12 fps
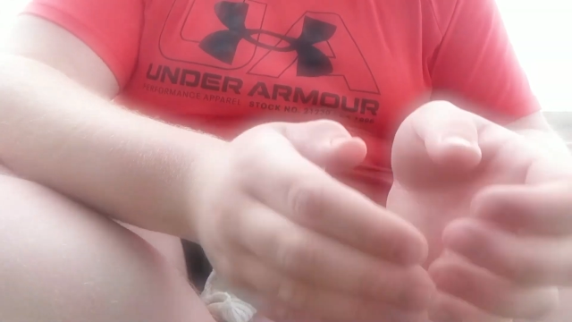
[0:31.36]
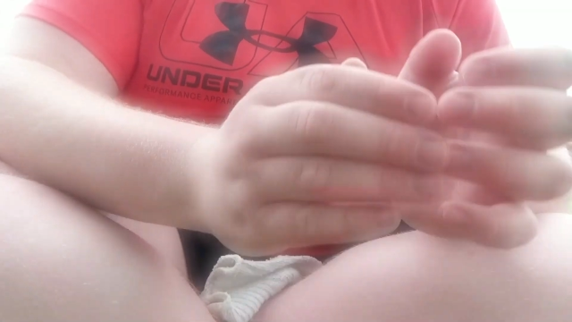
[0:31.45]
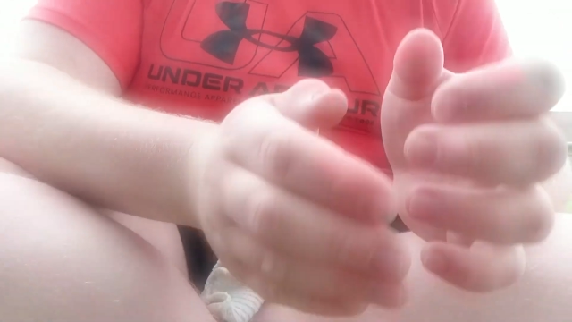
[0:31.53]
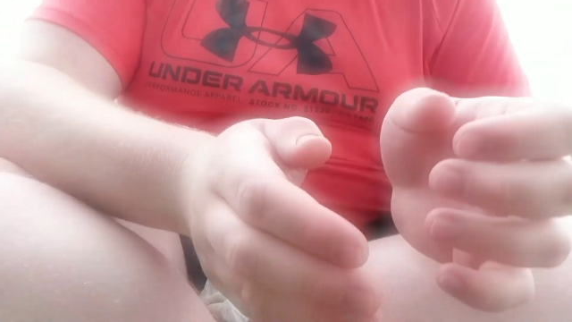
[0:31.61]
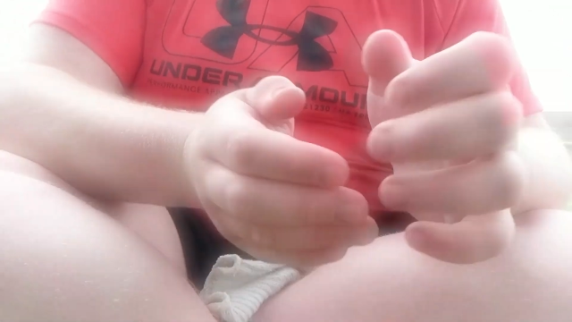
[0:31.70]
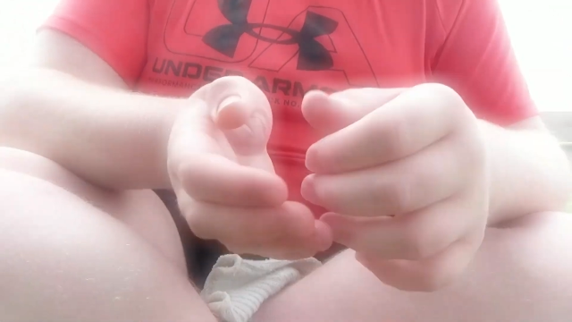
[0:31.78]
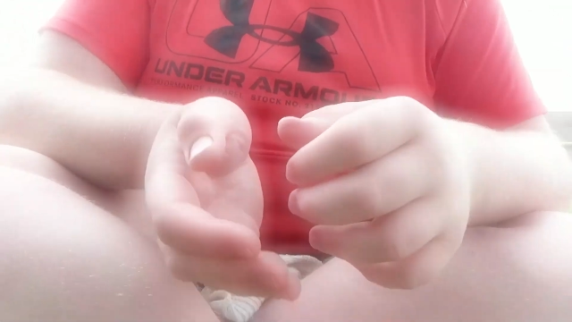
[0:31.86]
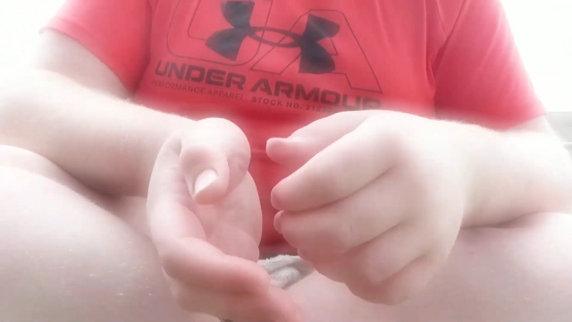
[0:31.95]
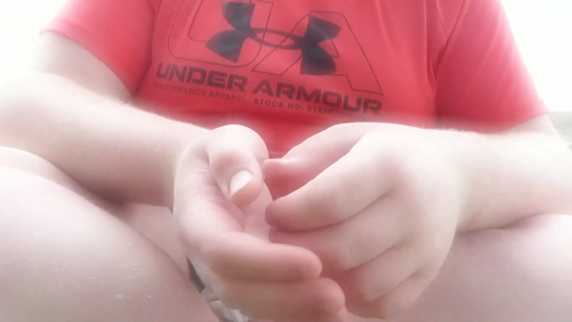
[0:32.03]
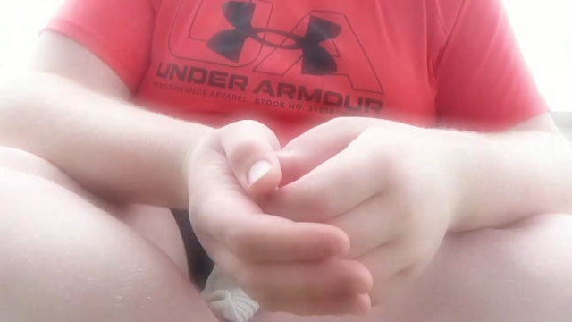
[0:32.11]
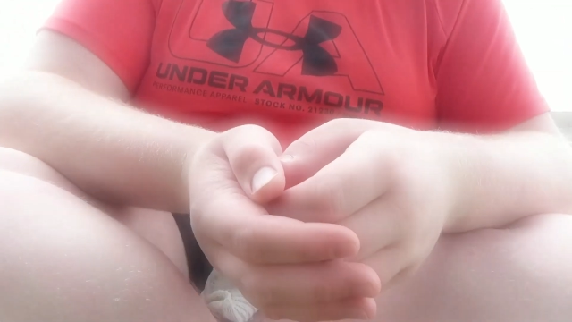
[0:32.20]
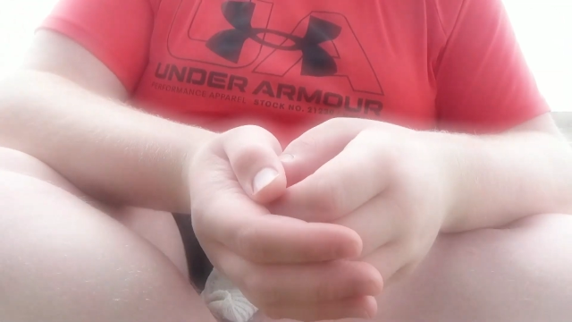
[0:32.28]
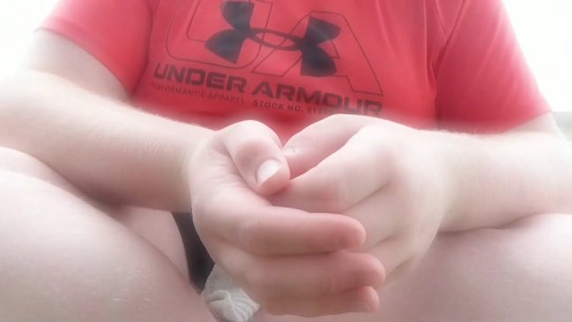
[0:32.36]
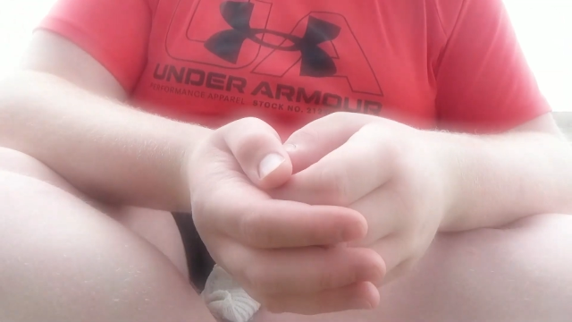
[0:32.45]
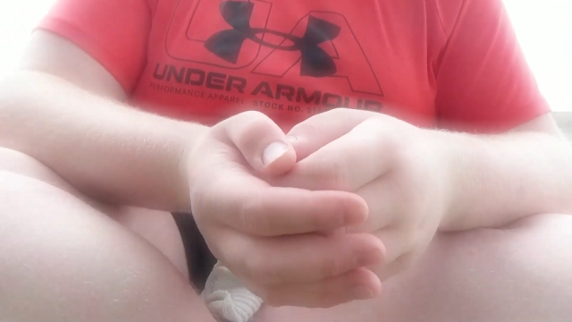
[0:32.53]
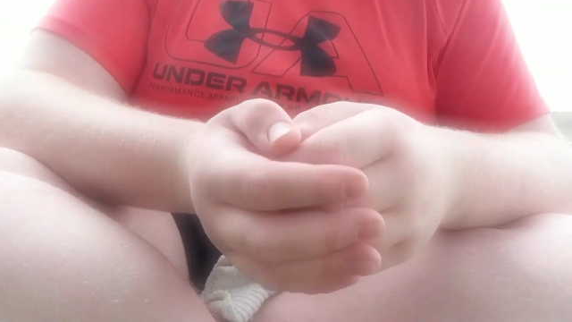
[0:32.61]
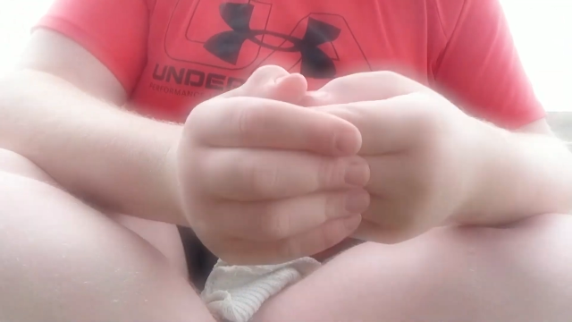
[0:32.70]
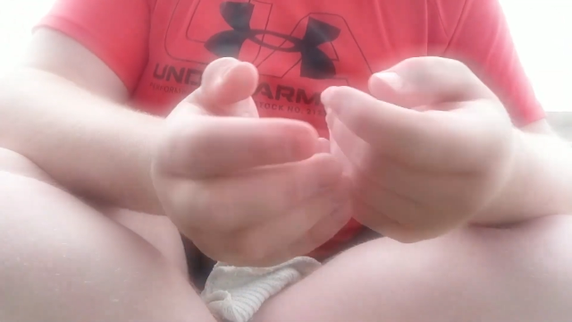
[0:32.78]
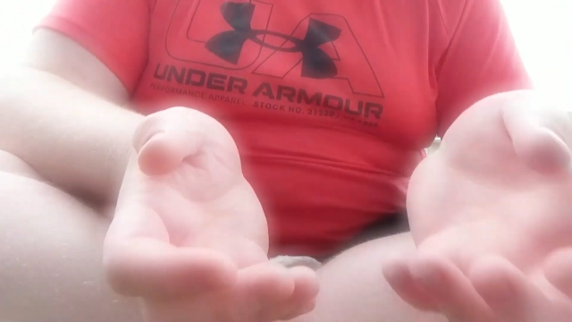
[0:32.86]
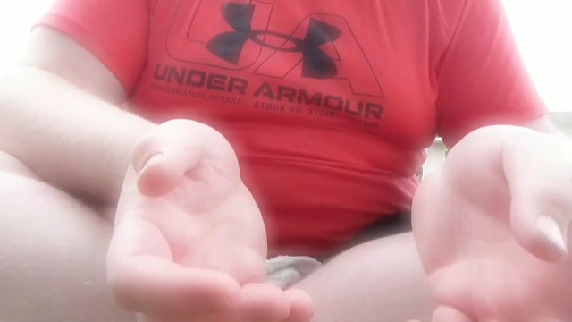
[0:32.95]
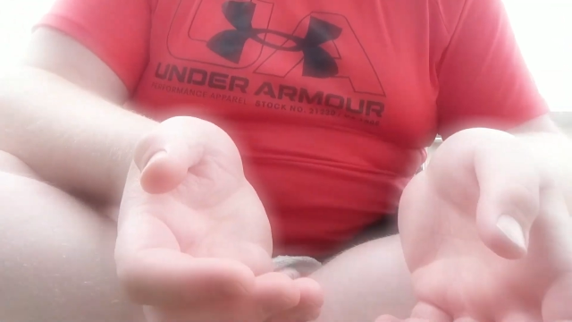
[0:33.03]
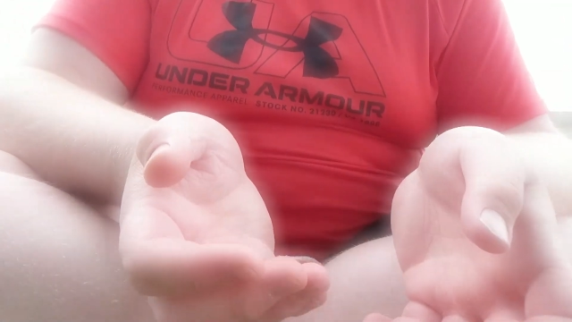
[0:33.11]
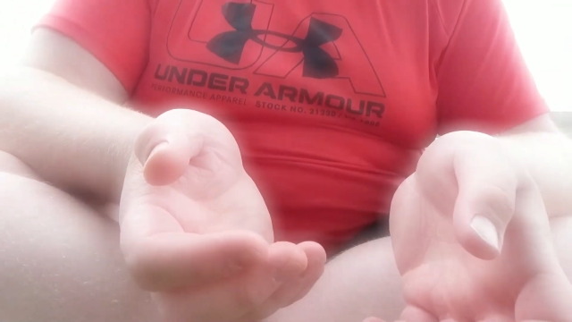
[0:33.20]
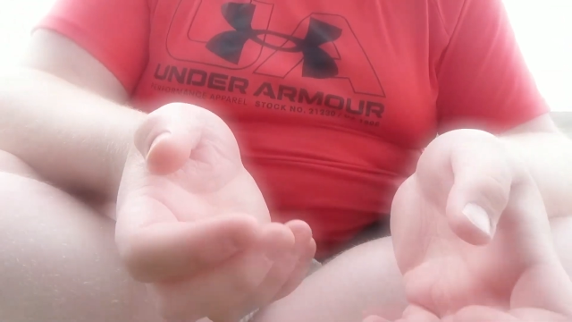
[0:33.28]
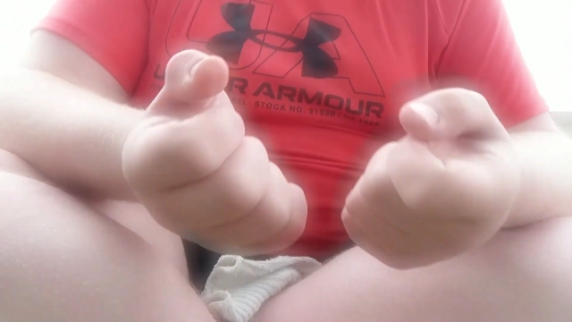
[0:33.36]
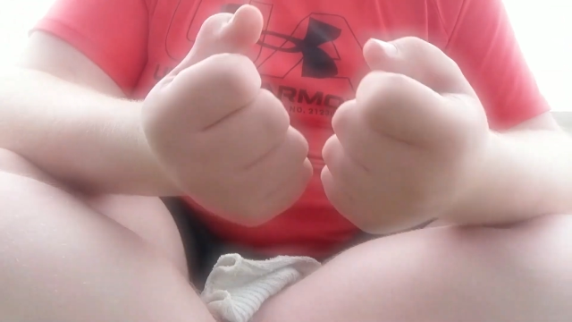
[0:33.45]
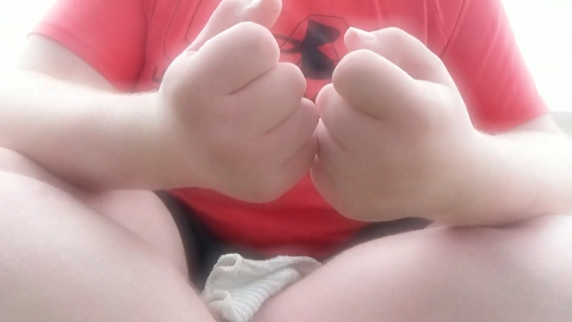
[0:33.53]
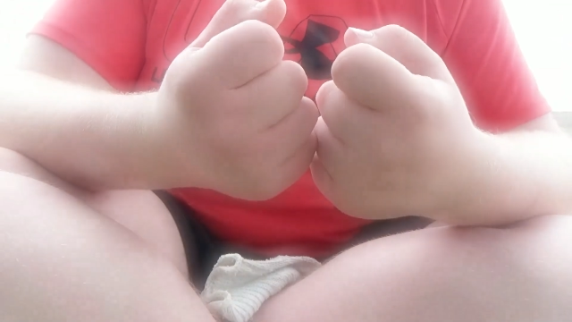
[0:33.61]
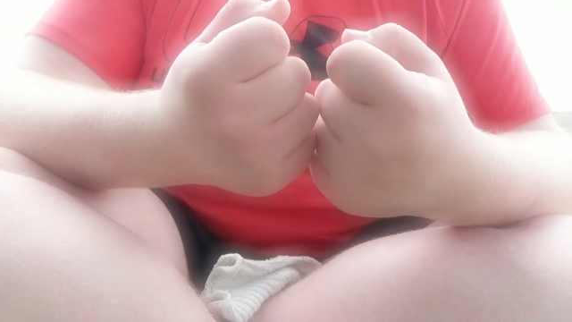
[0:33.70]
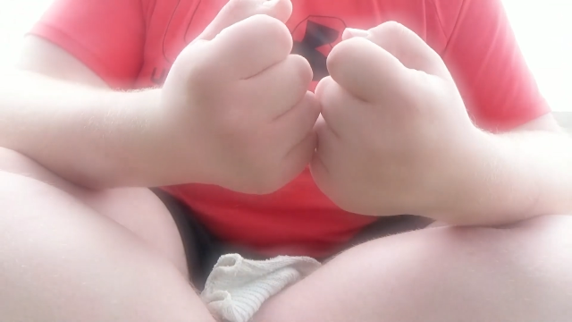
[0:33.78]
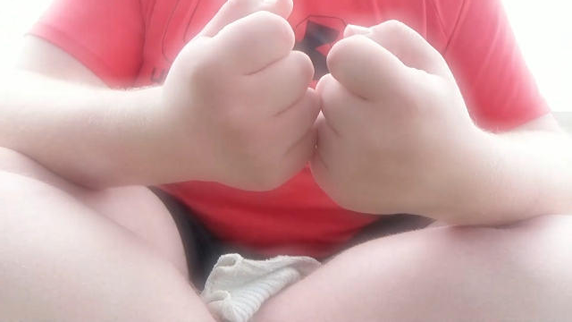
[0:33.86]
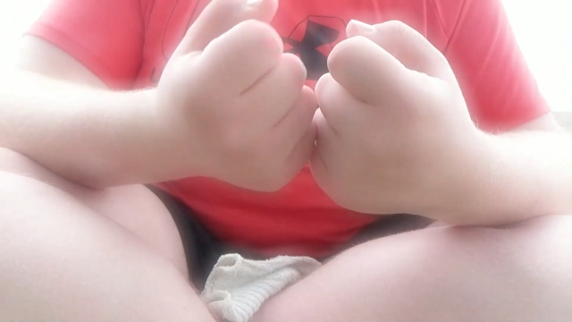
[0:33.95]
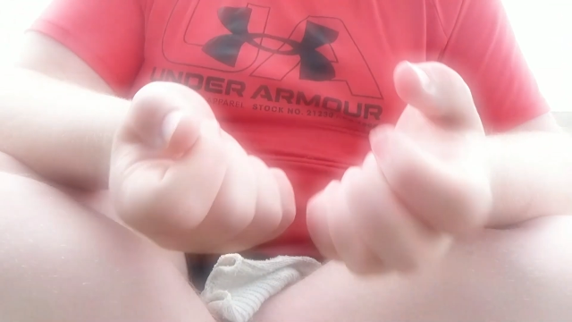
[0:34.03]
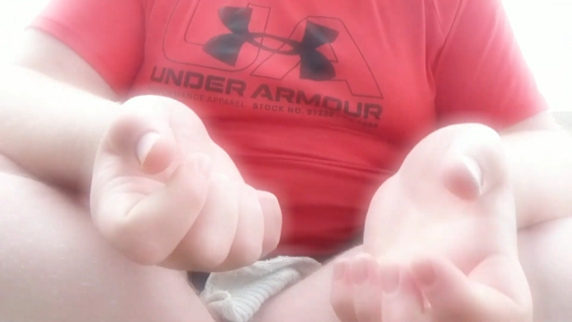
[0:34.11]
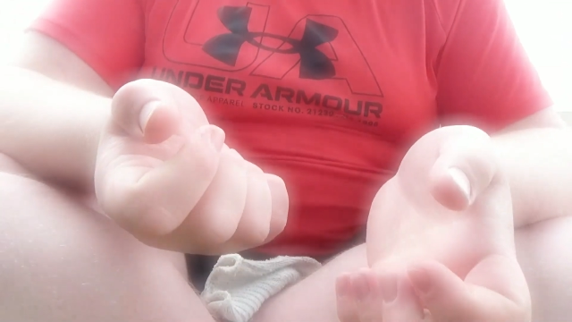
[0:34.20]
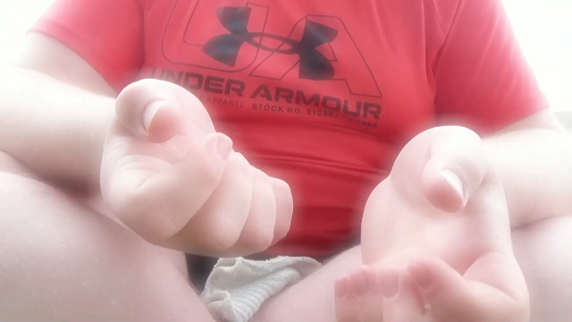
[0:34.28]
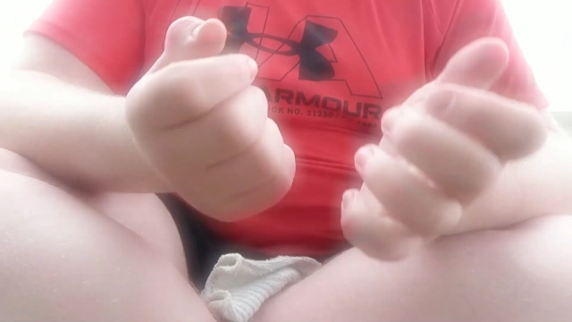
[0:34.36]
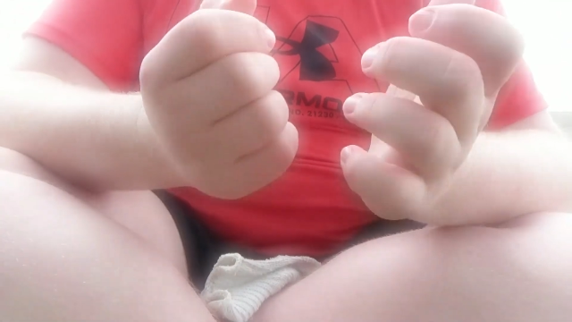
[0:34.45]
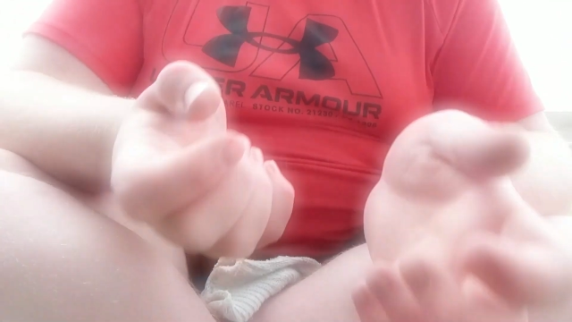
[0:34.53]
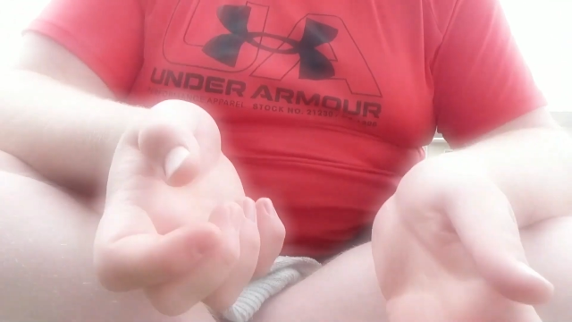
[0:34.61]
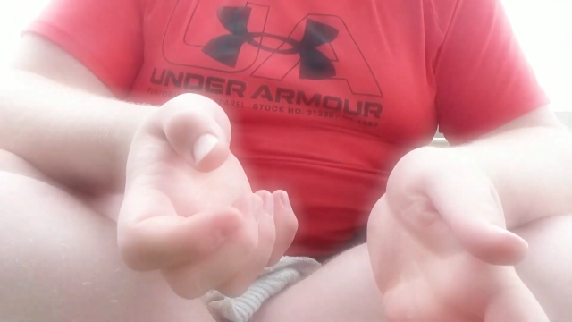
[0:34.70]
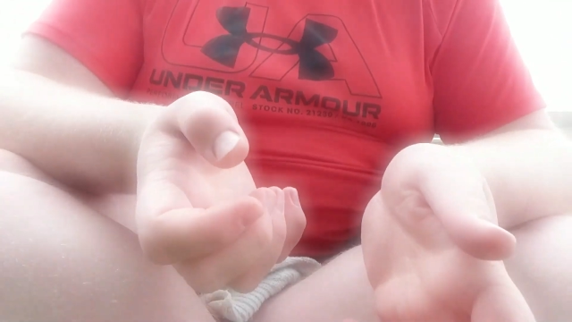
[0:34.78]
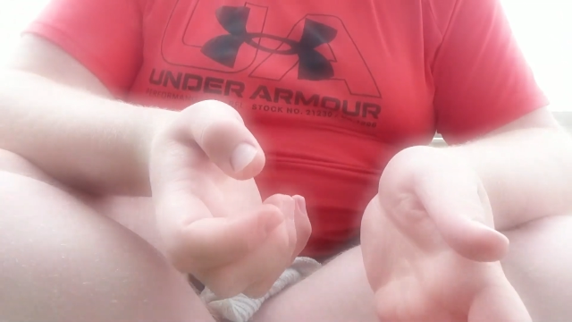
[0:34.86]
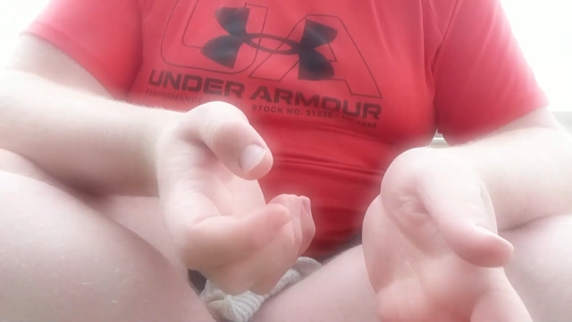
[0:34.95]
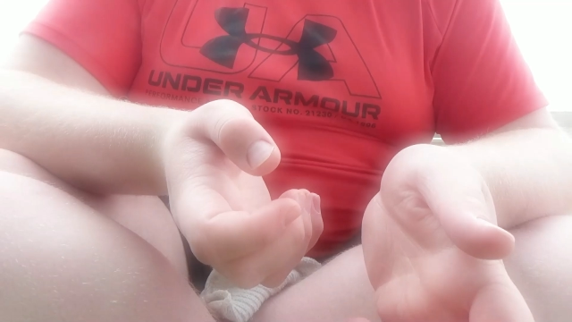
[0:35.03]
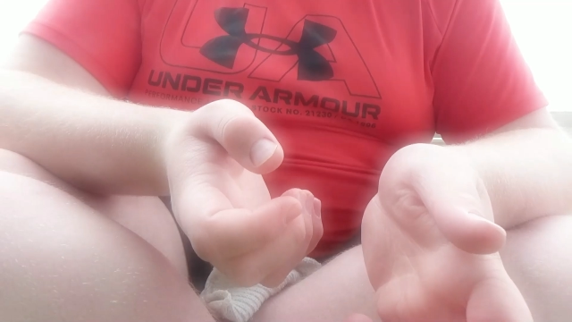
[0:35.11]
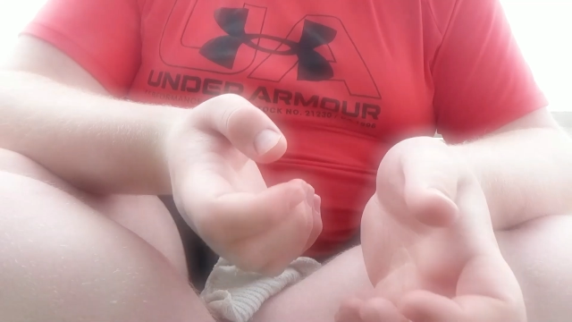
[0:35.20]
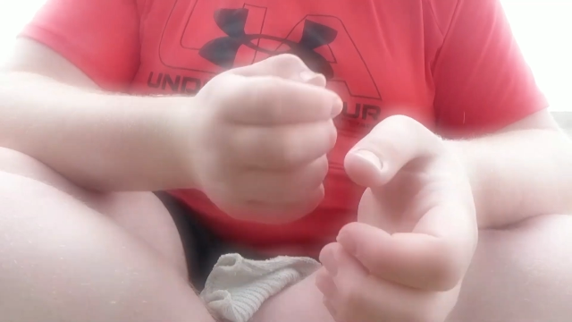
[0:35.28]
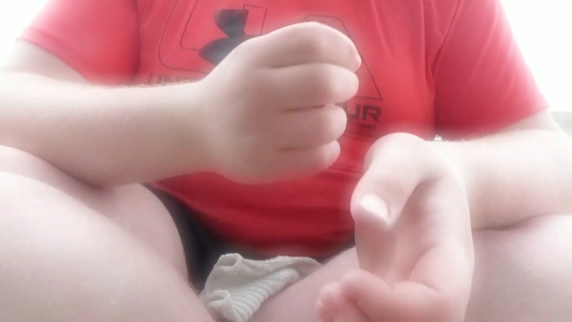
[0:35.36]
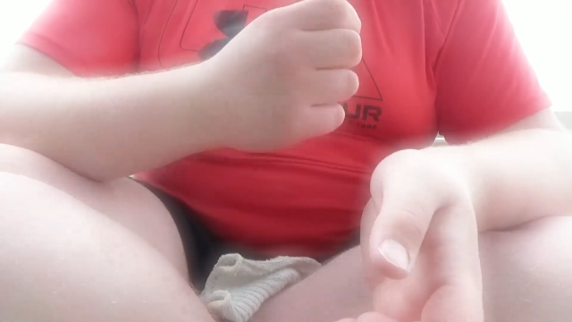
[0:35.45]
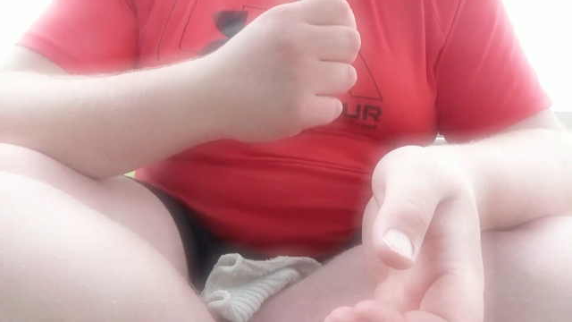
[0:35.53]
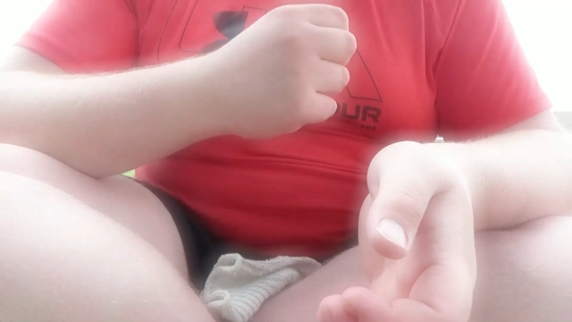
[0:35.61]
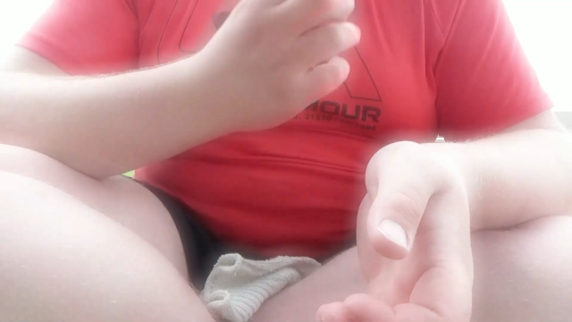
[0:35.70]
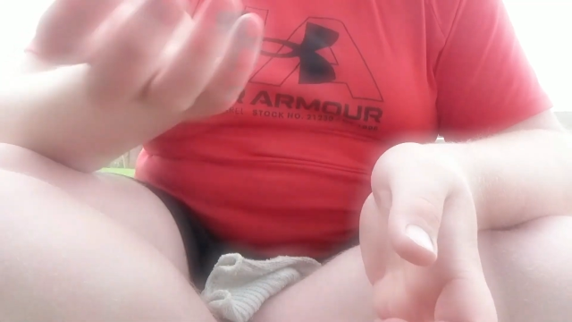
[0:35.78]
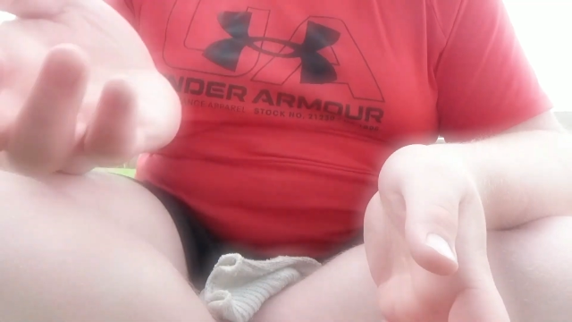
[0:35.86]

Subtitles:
No face is visible, so there are no lips to read.